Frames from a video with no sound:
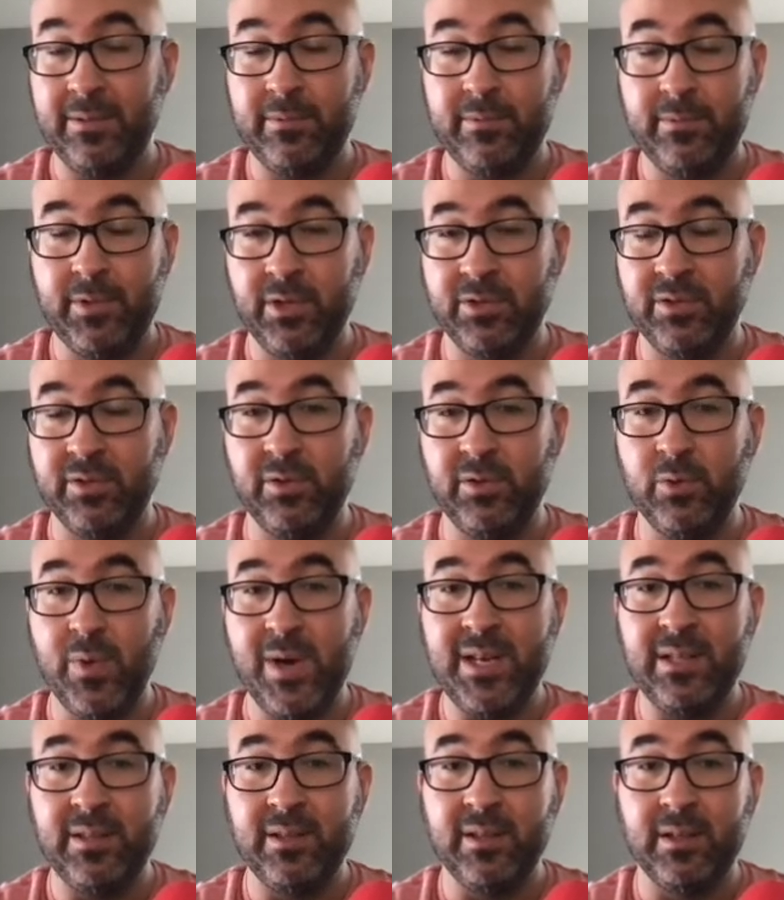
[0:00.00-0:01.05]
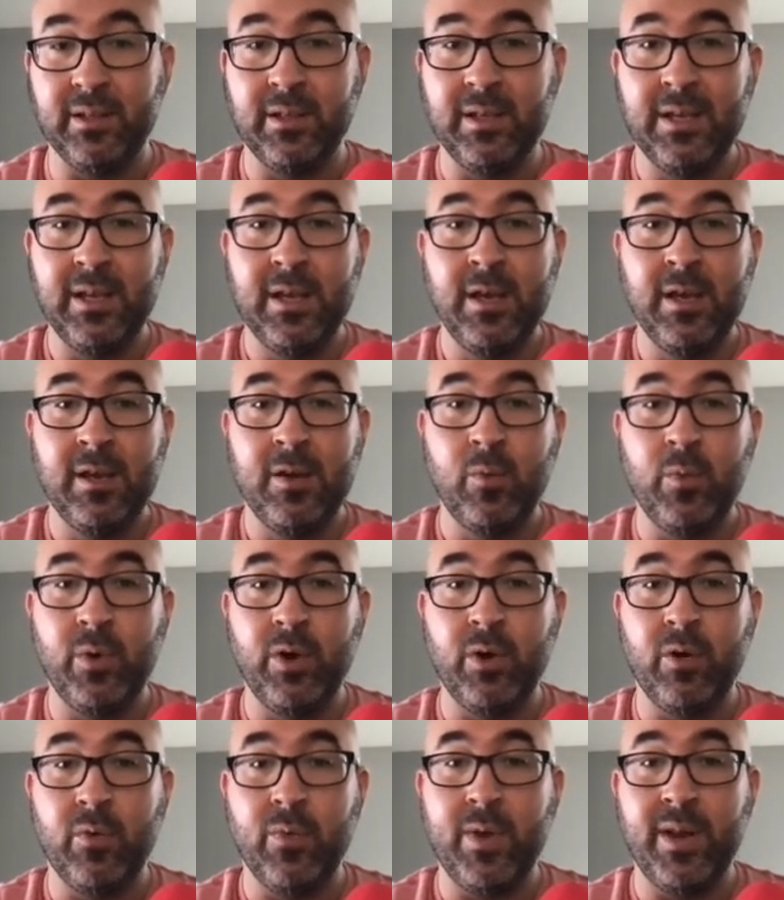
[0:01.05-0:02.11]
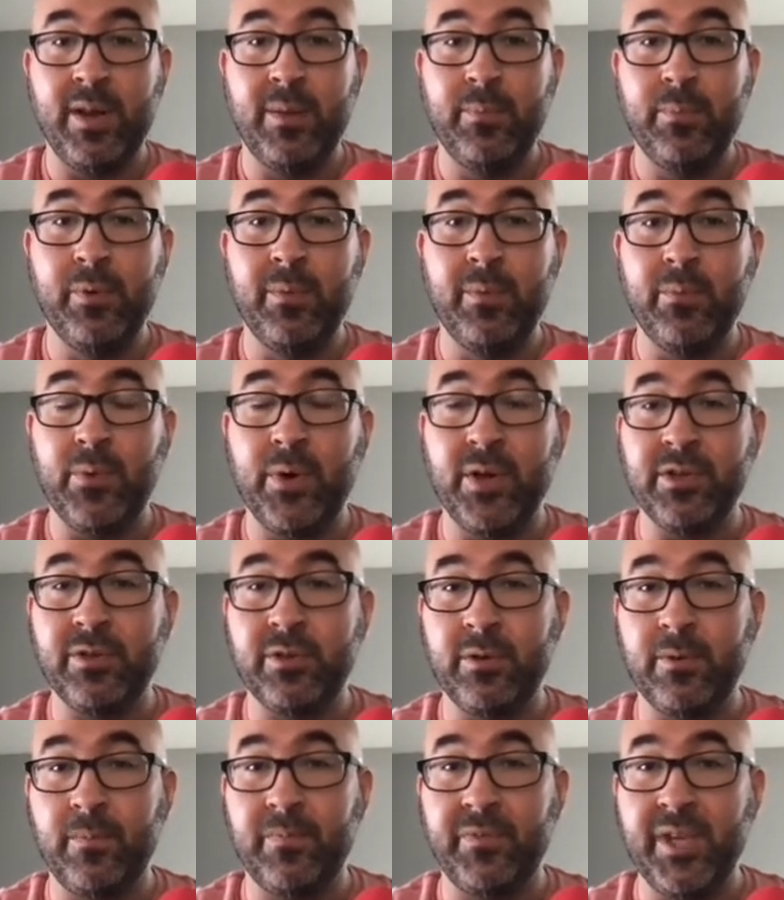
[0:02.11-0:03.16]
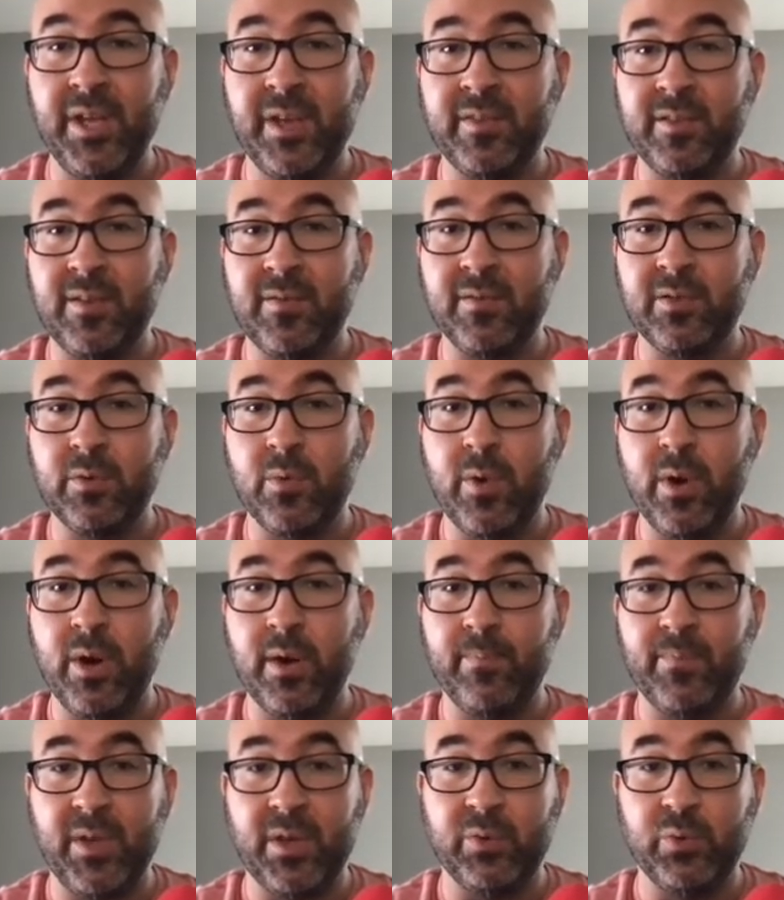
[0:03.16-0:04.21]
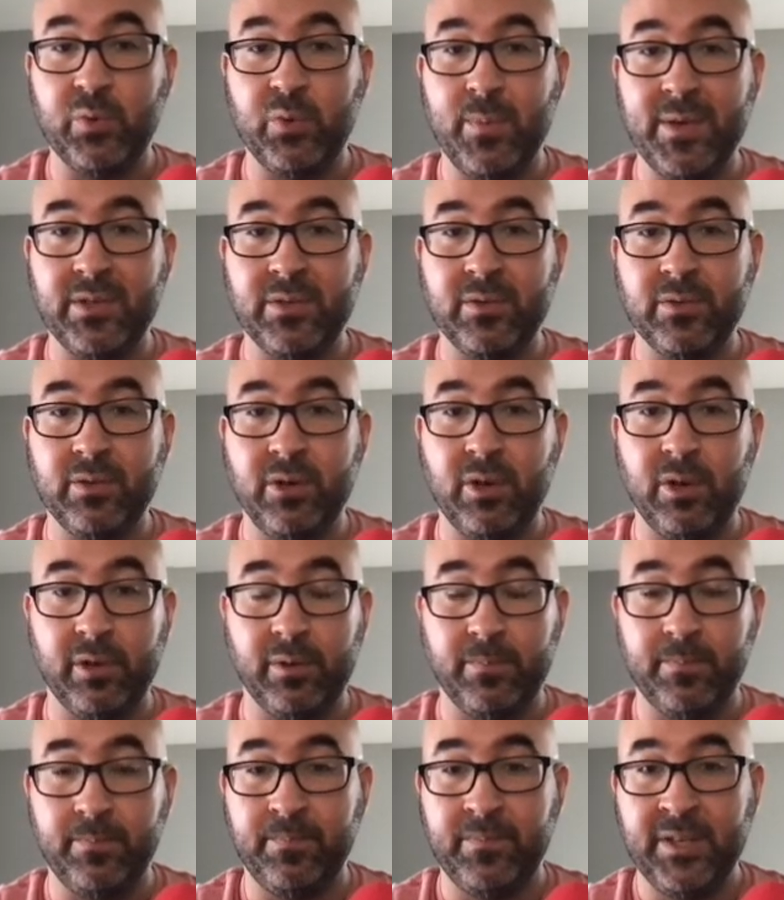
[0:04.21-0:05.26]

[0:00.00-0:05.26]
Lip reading: doesn't do anything, we're already putting pressure on the f7 square, as we mentioned earlier.